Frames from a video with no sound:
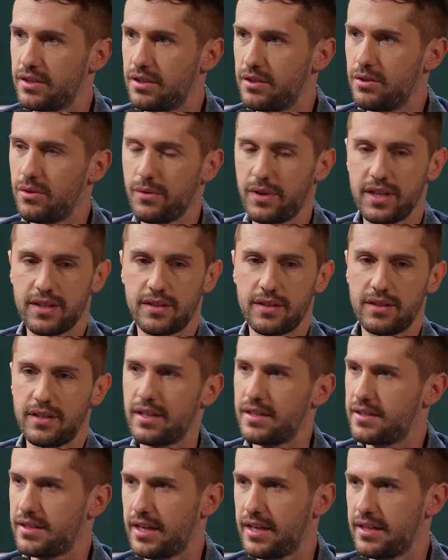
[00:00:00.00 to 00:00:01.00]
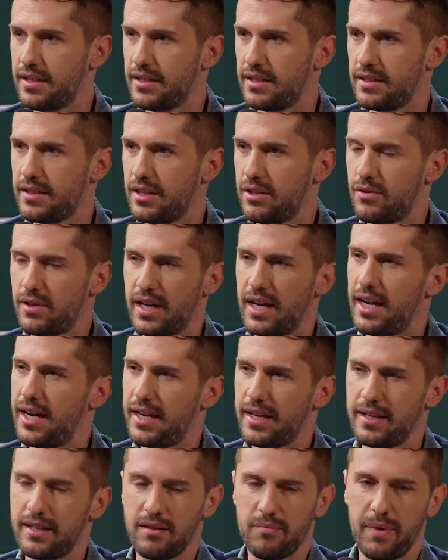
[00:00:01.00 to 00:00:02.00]
You don't get to dictate and tell
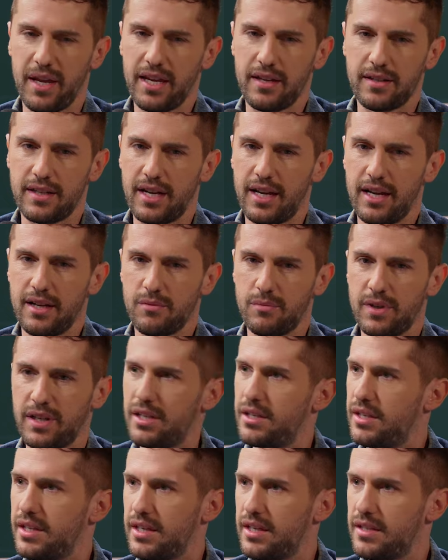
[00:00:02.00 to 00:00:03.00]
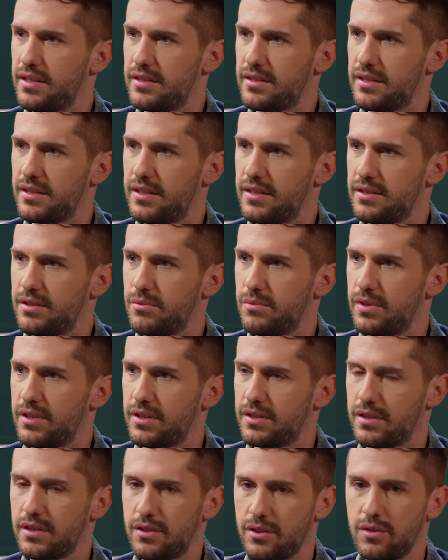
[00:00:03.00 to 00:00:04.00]
God and demand God what he is and isn't
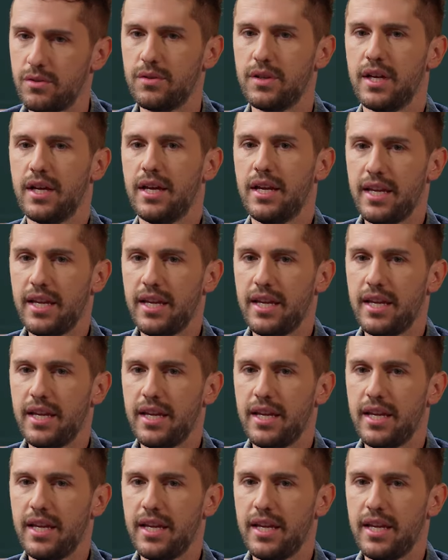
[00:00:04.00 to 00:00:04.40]
willing to do.